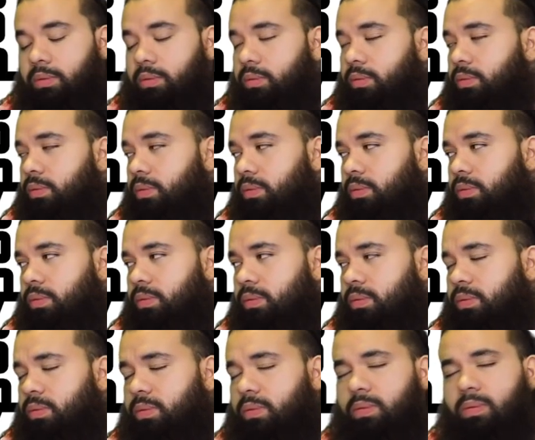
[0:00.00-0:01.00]

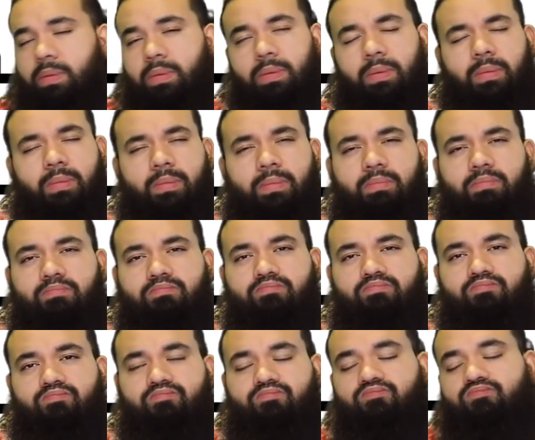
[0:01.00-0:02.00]

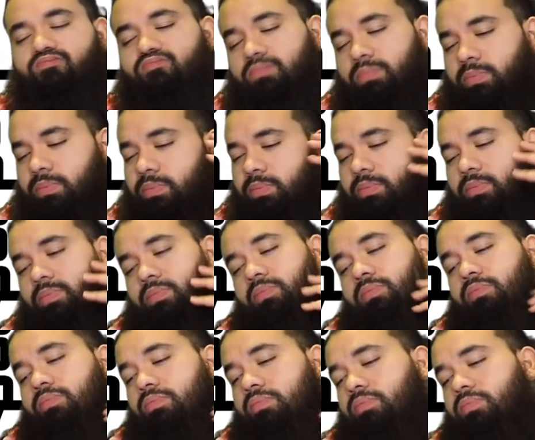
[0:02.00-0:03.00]

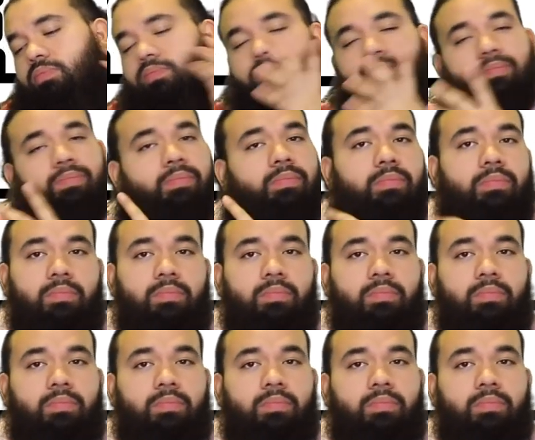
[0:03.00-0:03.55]
[no speech]